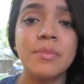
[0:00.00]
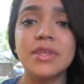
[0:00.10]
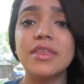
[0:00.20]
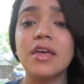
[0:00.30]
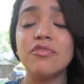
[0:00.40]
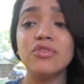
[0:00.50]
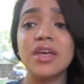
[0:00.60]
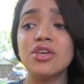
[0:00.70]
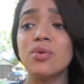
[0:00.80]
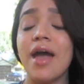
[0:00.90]
Be thankful
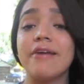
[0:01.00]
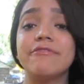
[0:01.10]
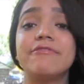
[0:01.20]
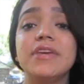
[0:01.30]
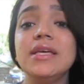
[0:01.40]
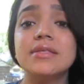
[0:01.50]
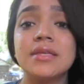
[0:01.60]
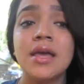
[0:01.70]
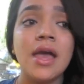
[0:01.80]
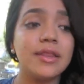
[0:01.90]
that you have feet,
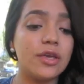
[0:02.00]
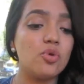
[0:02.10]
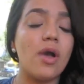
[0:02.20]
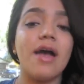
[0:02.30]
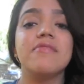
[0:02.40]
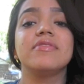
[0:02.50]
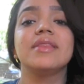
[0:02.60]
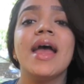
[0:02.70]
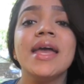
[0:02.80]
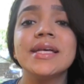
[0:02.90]
that you have
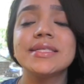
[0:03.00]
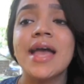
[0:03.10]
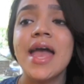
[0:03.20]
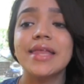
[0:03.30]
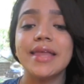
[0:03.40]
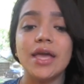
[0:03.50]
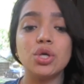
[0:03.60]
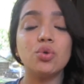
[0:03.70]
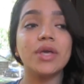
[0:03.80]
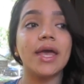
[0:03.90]
legs,
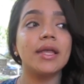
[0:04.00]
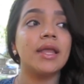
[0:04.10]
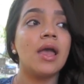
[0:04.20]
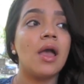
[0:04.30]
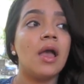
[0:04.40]
that you can